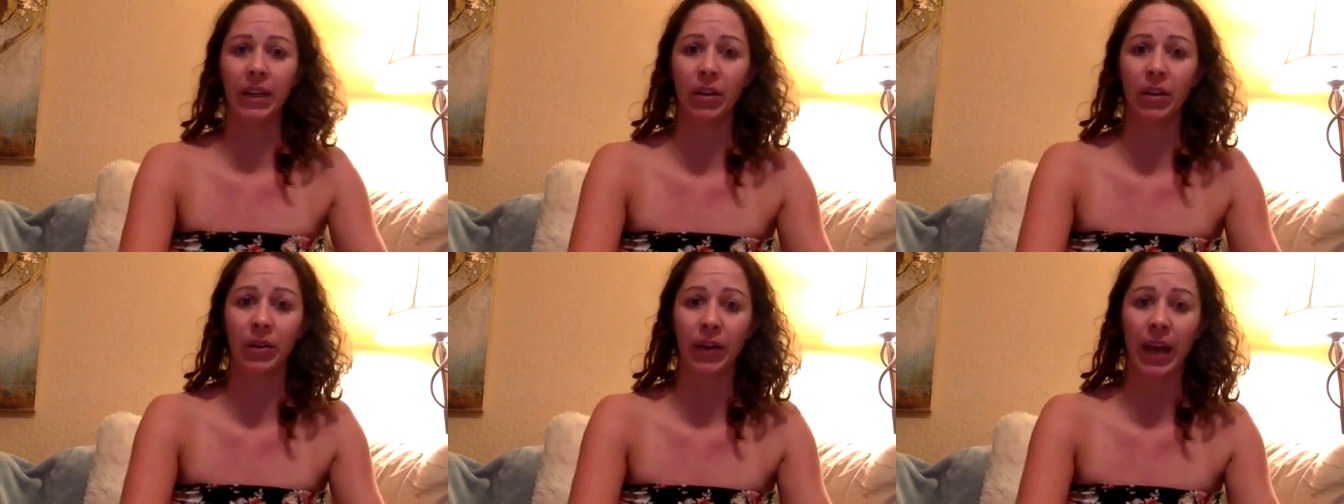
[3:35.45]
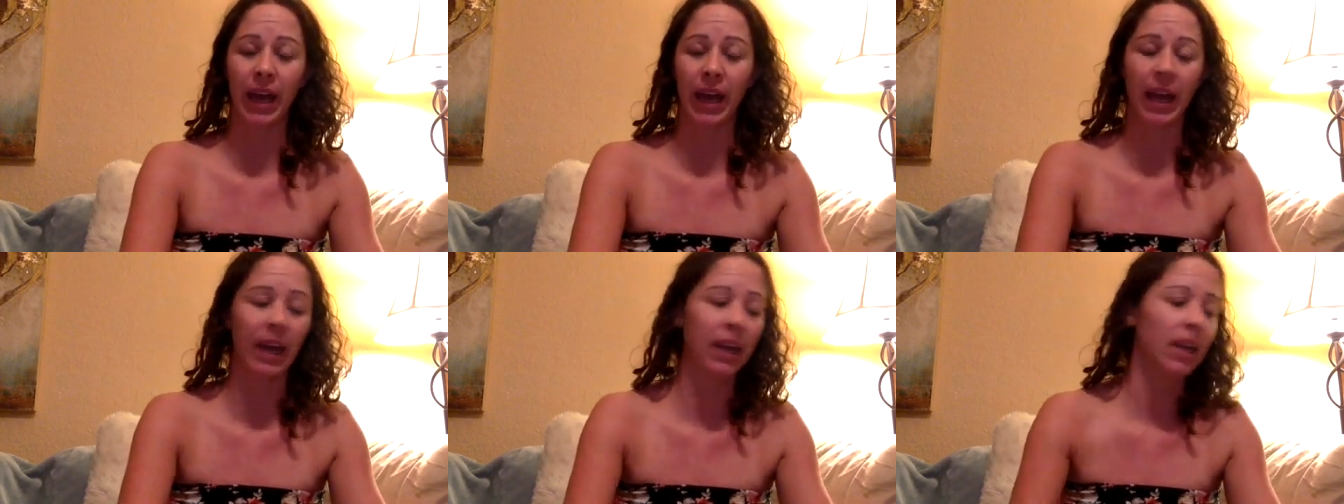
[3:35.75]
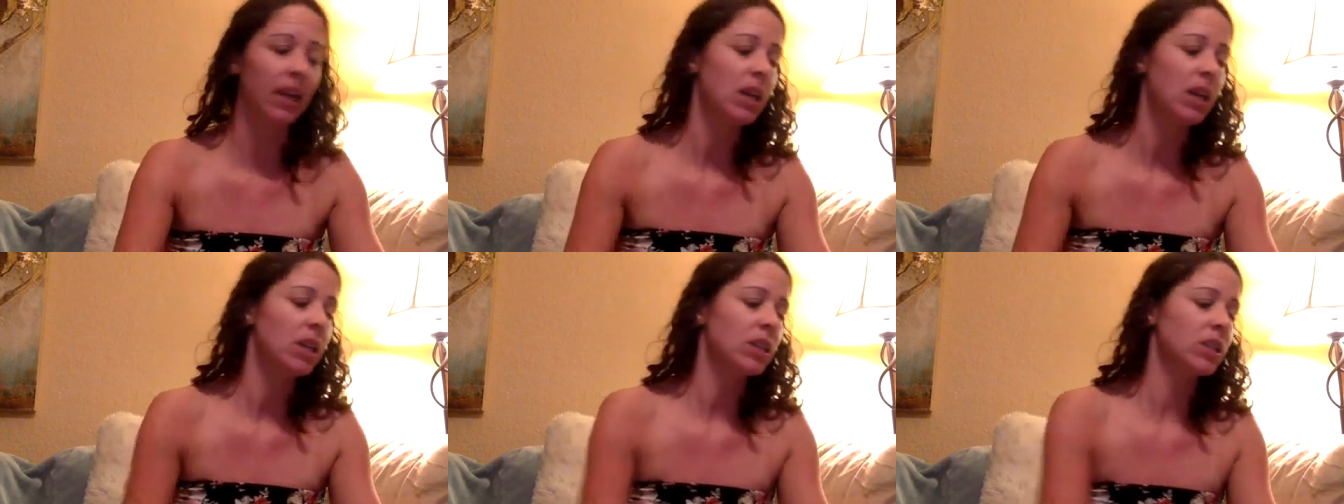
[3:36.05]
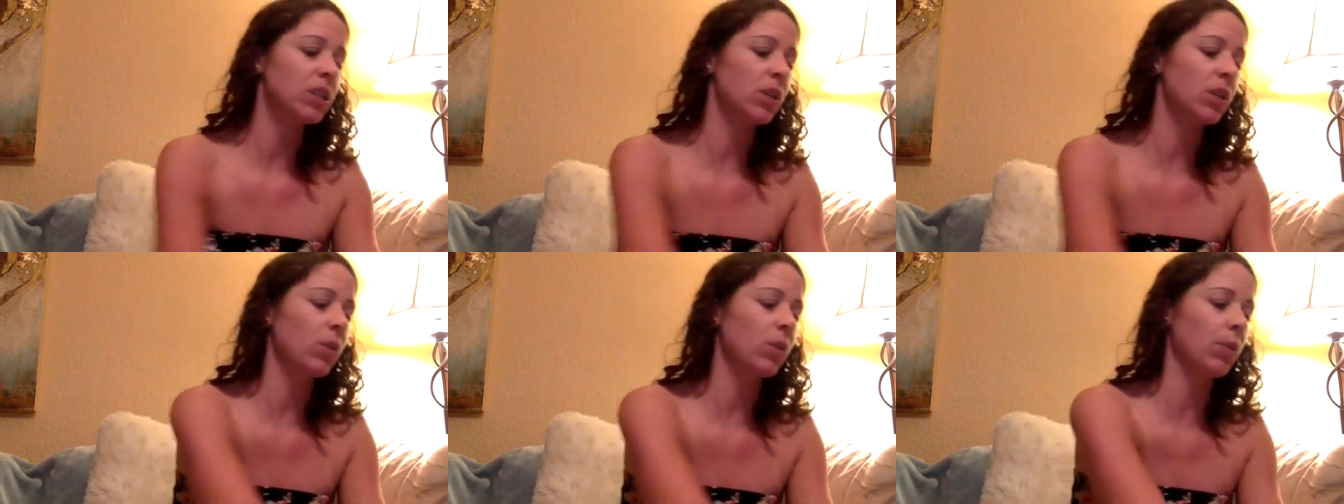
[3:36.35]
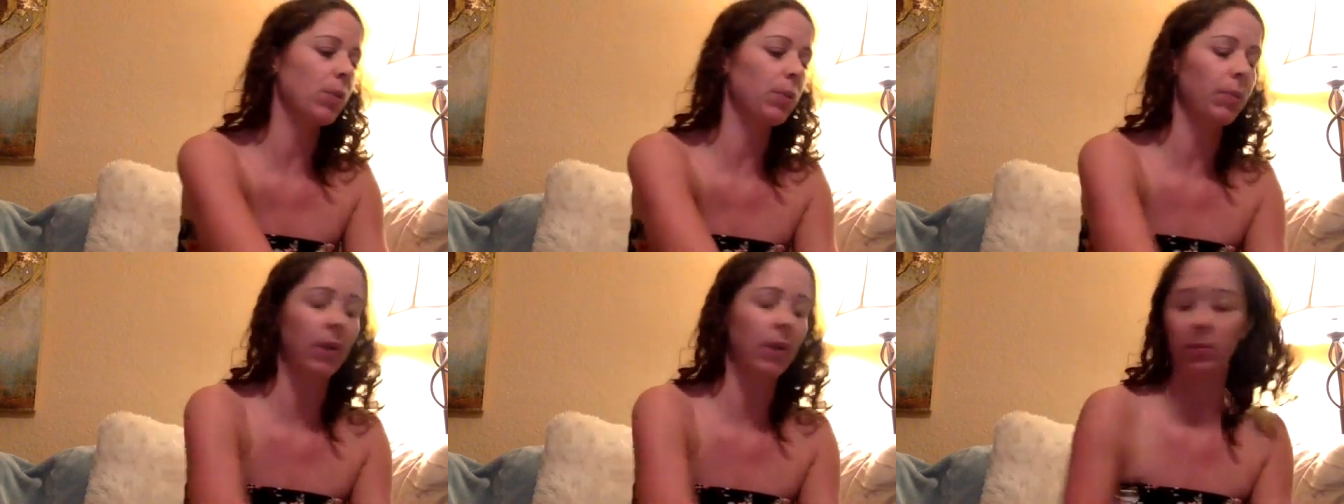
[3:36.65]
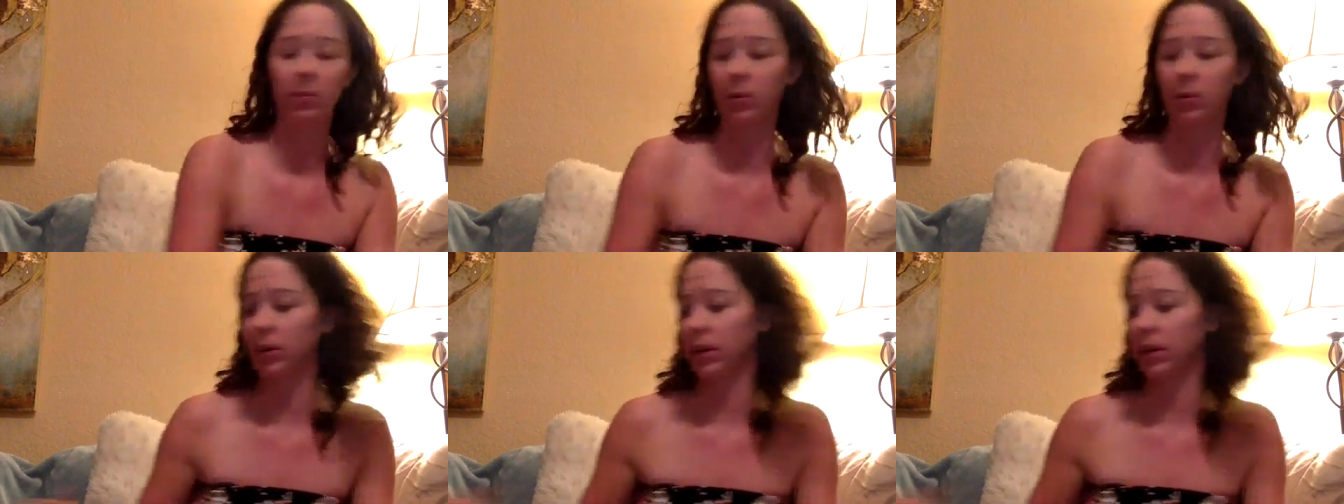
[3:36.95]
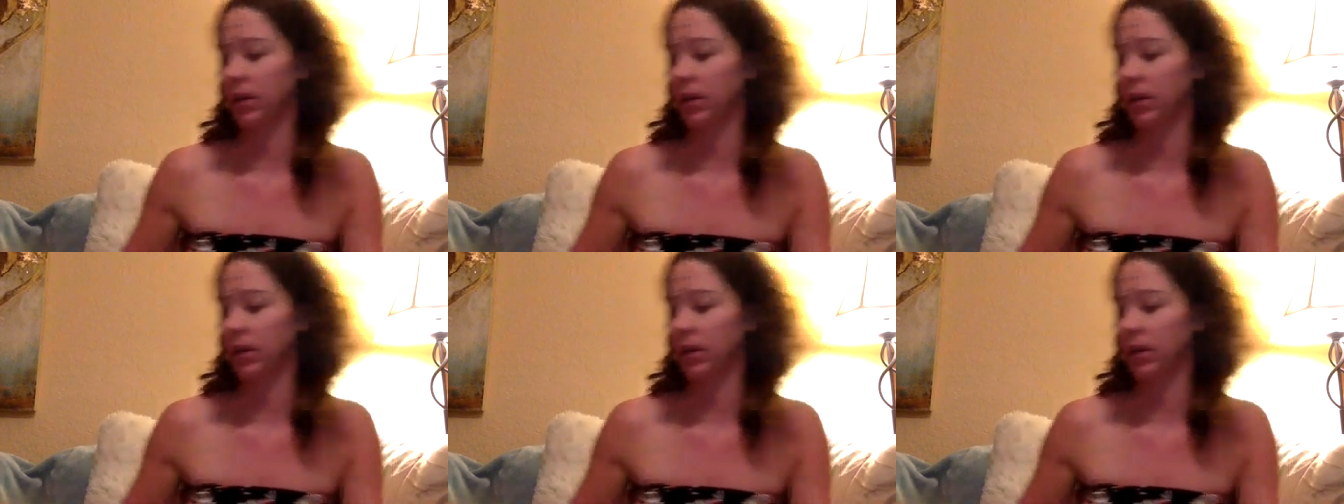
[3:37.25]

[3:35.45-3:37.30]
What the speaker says: Okay, so I'm going to